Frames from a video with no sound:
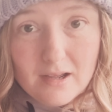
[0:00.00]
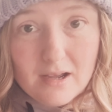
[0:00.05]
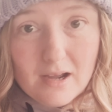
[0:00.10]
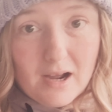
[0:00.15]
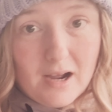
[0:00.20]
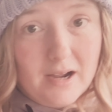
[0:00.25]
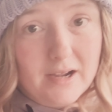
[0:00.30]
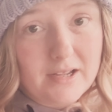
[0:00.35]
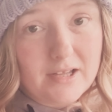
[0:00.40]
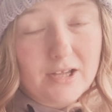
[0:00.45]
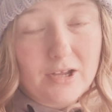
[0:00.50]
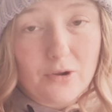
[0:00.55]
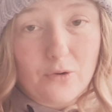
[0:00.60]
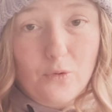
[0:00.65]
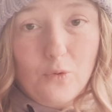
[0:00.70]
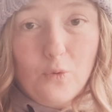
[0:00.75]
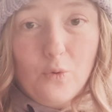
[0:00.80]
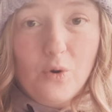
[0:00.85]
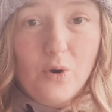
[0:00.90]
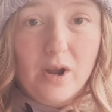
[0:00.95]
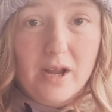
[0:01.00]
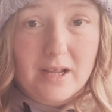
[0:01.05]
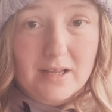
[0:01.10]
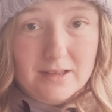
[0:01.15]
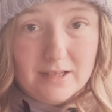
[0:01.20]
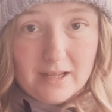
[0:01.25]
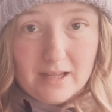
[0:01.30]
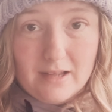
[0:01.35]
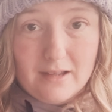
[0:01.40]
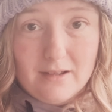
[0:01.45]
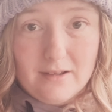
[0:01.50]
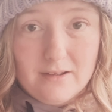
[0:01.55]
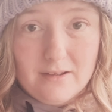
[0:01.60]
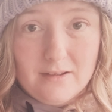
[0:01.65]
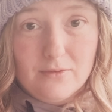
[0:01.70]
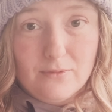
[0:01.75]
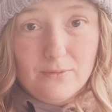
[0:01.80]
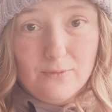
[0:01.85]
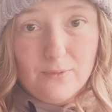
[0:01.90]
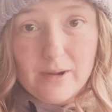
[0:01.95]
I can quickly
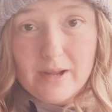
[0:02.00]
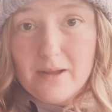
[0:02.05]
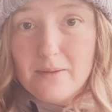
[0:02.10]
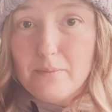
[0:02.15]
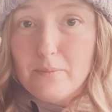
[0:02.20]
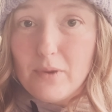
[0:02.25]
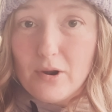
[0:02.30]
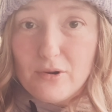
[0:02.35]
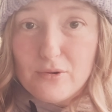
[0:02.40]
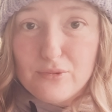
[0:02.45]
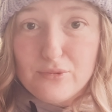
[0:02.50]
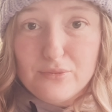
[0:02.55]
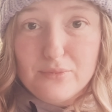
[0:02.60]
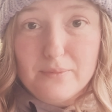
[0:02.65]
reimburse